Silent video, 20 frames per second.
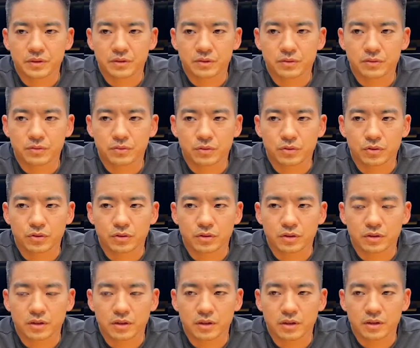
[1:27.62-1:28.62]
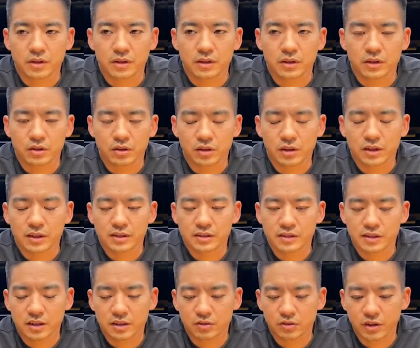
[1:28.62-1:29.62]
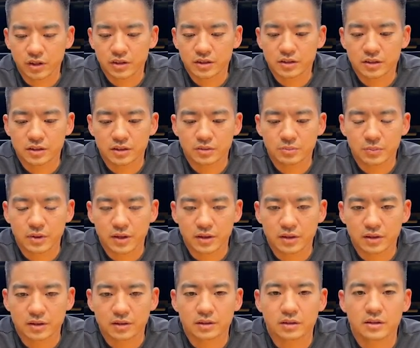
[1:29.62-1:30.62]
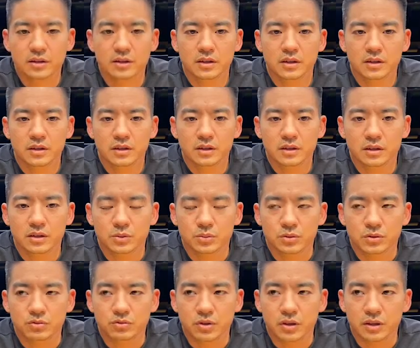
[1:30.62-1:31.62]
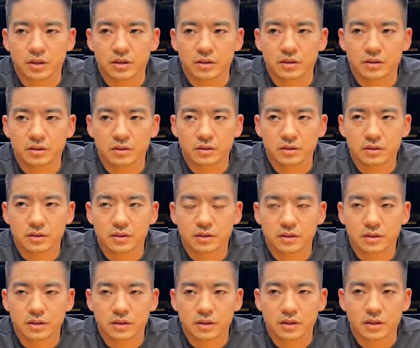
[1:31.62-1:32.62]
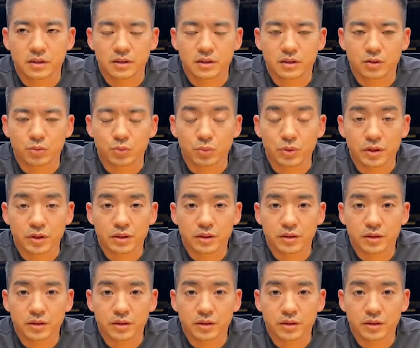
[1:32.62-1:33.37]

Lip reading: For the early acceleration method, you would run the width